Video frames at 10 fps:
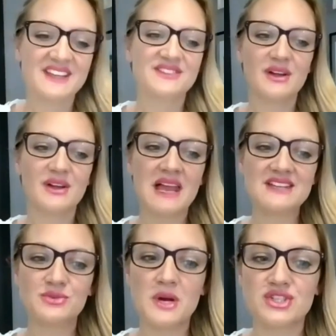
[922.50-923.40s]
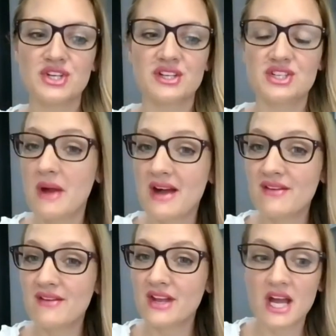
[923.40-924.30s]
last question. Do you have
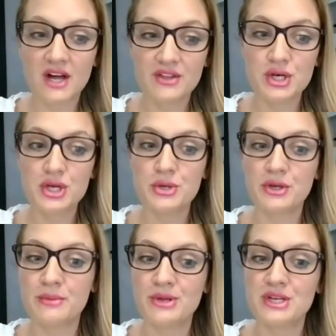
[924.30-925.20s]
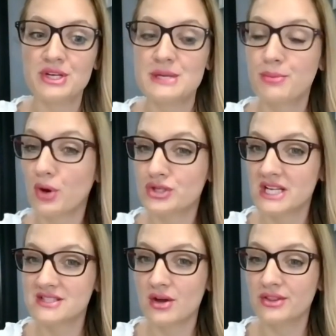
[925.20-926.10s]
any other new community projects
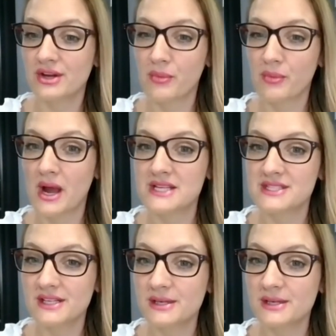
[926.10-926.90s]
on the horizon?